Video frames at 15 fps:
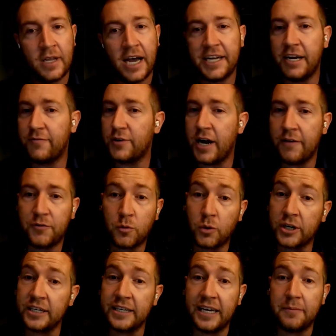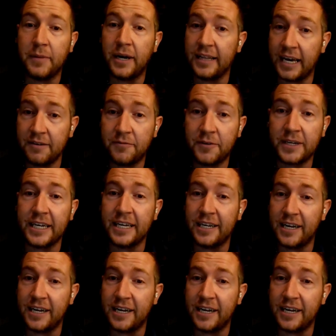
I never have to work a day in my life again.